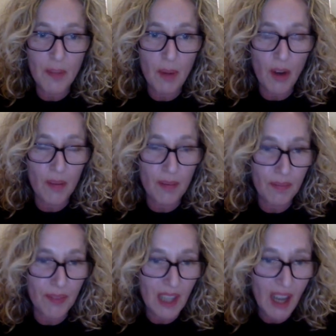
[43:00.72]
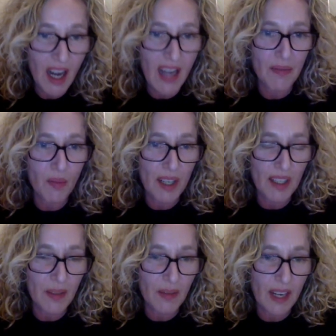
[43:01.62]
the bottom line, when
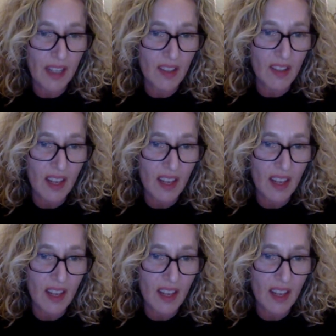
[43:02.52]
it affects